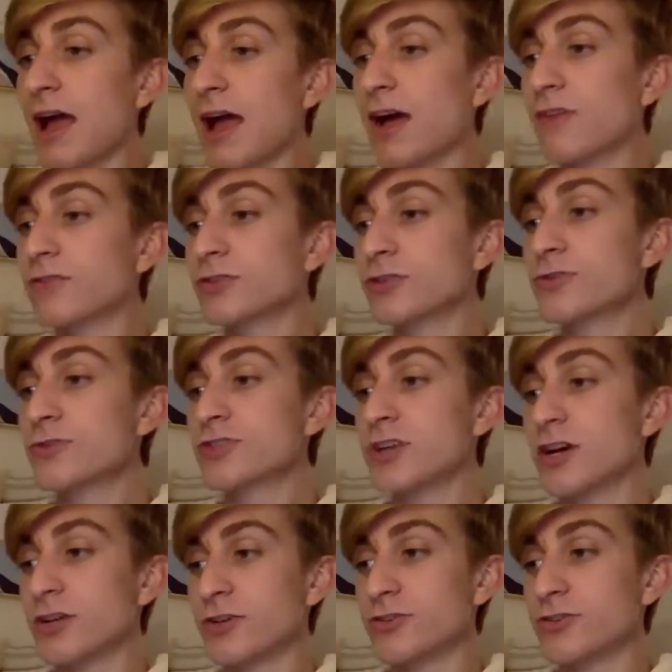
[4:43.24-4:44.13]
I've learned
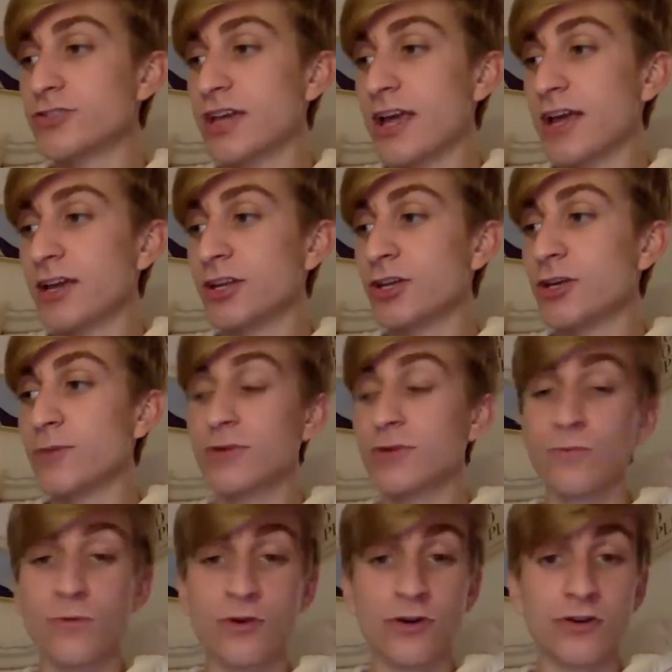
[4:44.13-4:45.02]
to understand
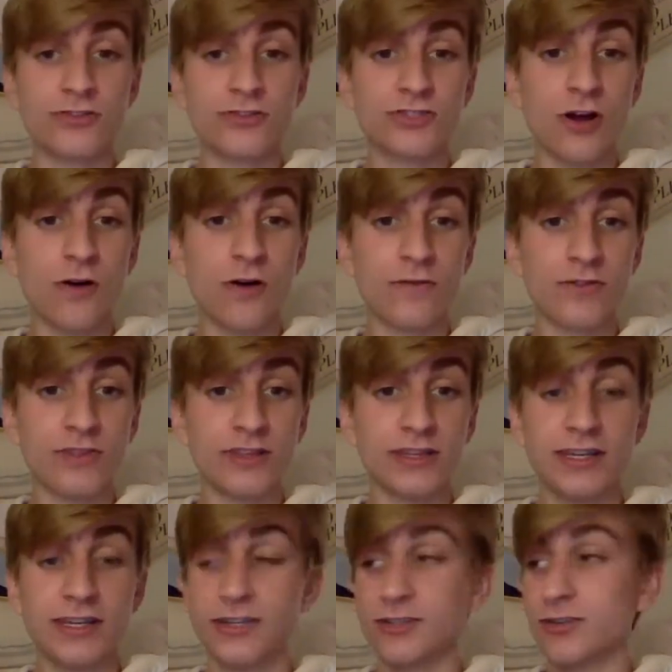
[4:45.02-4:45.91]
human words over the
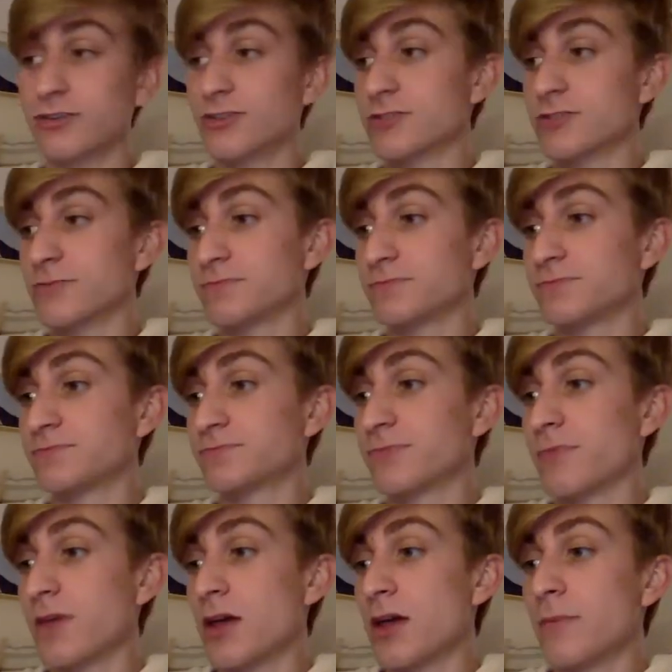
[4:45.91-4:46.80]
years,
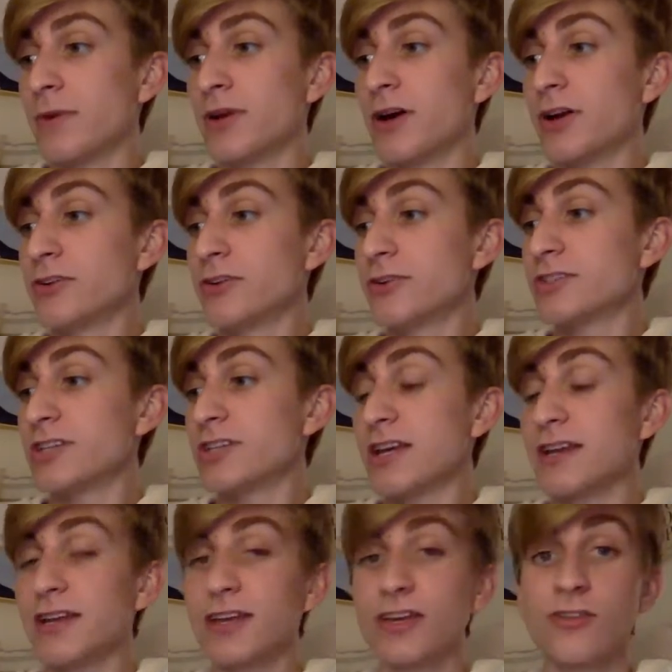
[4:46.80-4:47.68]
but
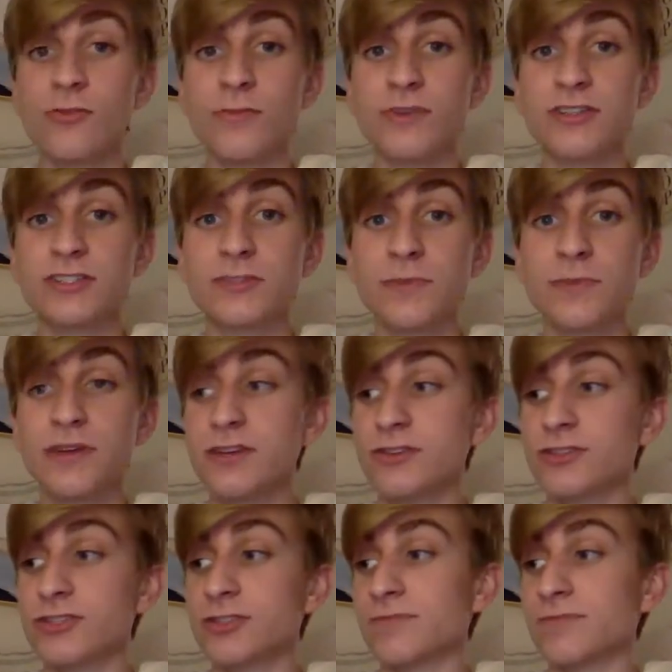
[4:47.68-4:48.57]
understanding human
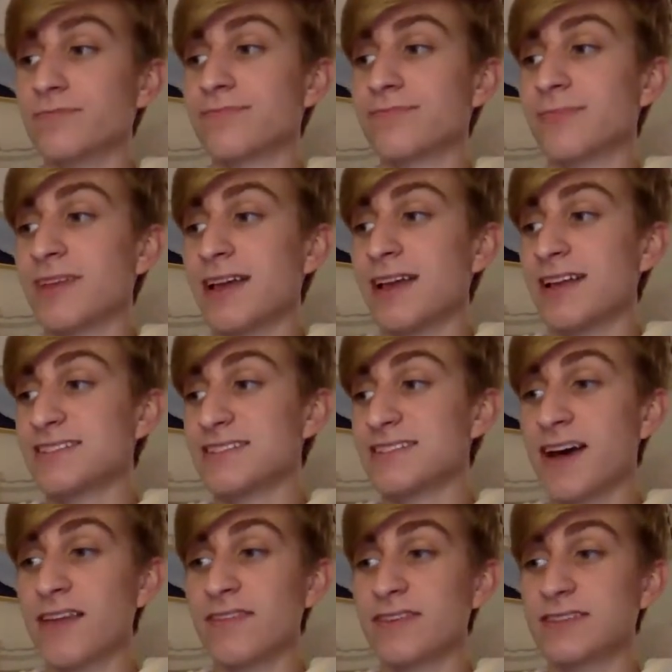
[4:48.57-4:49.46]
speech is
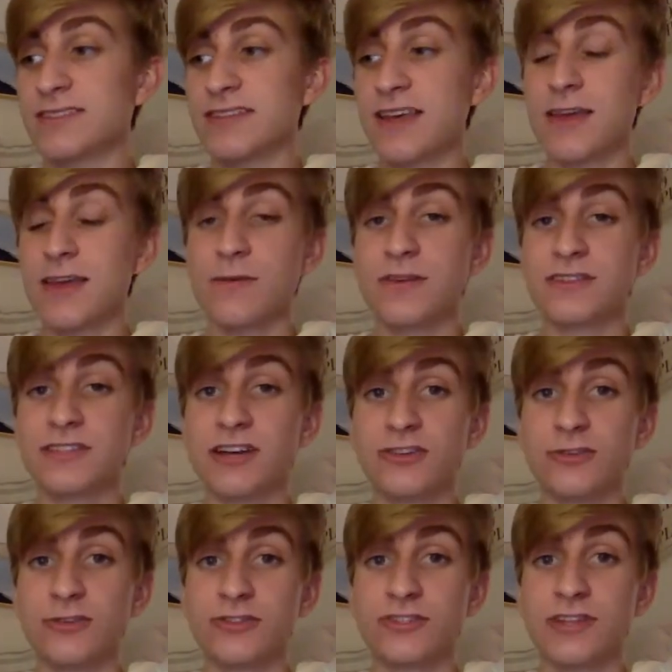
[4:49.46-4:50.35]
not the same as
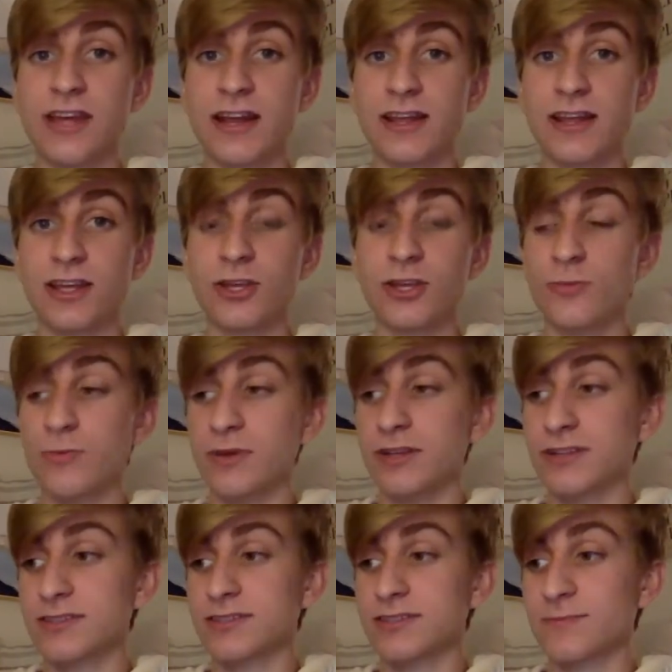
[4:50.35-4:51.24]
understanding
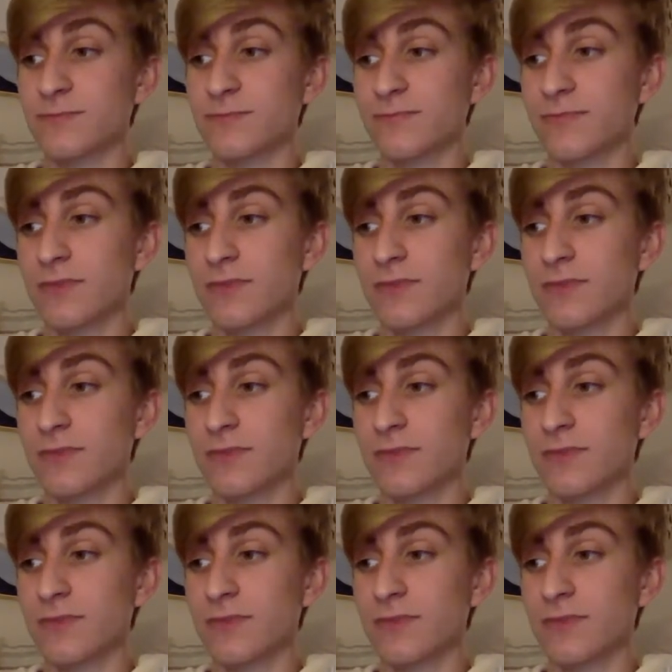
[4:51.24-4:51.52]
humans.